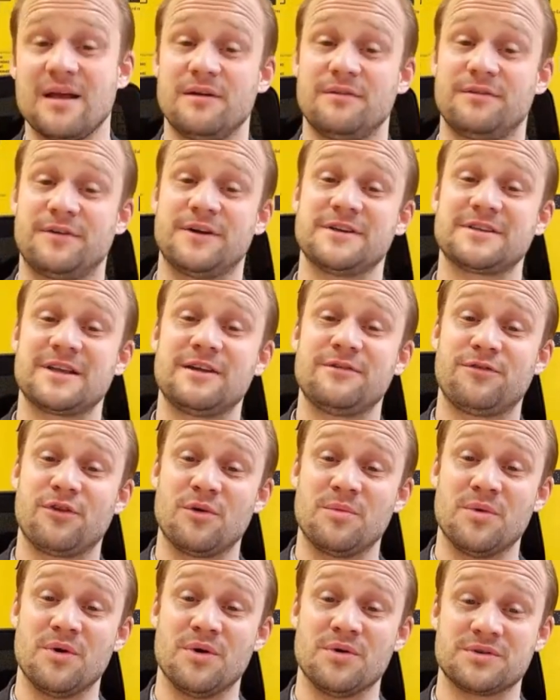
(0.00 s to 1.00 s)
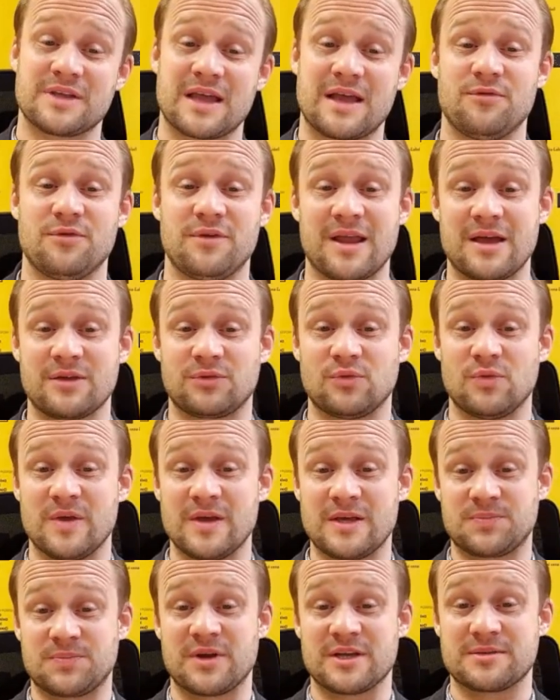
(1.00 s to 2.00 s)
First and foremost, I would like to
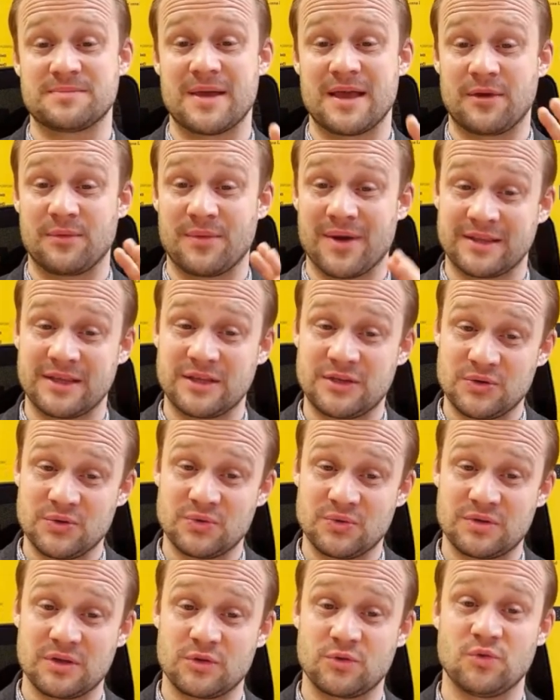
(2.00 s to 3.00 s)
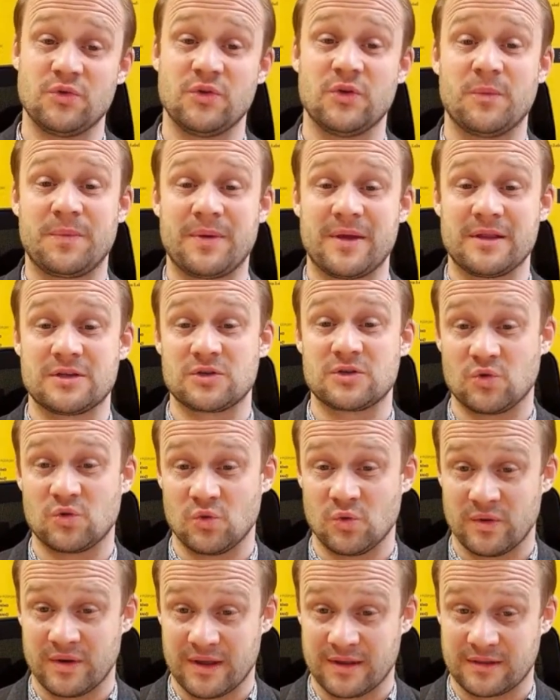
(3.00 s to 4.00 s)
express my gratitude to European
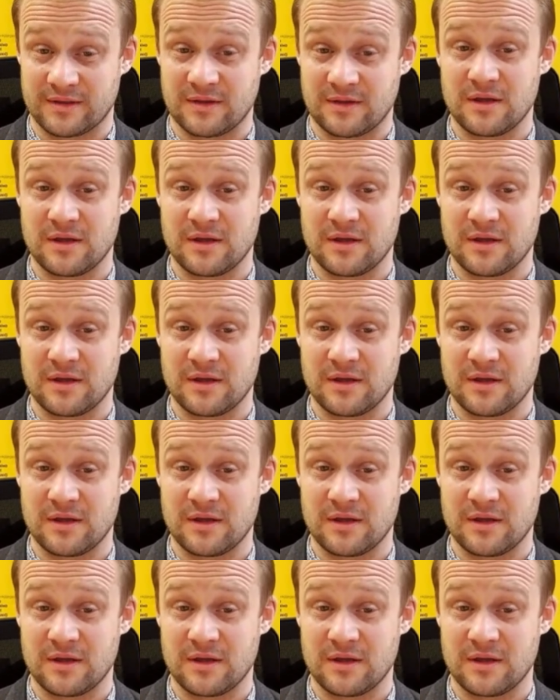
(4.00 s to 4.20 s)
Schoolnet